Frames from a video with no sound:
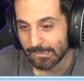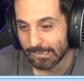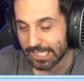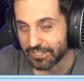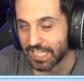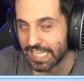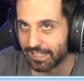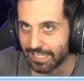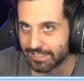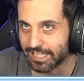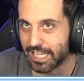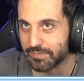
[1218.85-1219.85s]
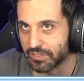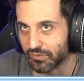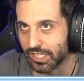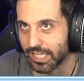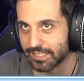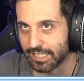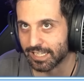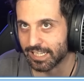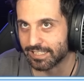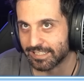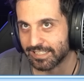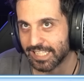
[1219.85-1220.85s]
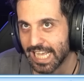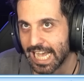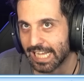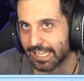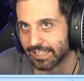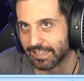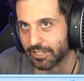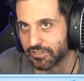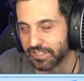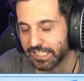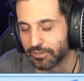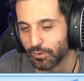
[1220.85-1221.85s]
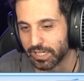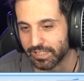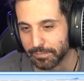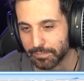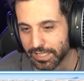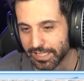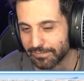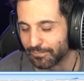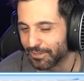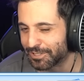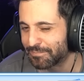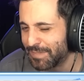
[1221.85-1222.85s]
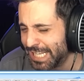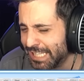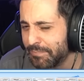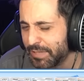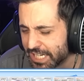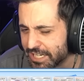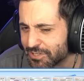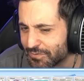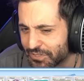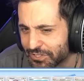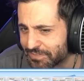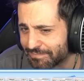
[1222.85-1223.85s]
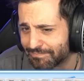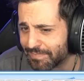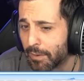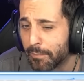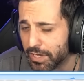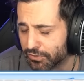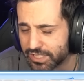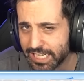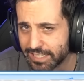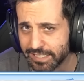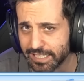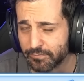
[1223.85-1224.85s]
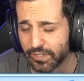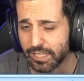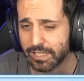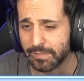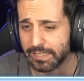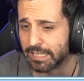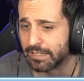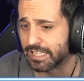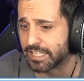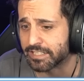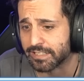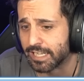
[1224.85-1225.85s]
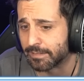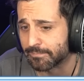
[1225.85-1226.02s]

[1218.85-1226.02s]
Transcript: Like, just analyze the games and realize, like, like, they conceded quickly, but it was mainly because of just a Miltank sitting in front of them, and then they just, like...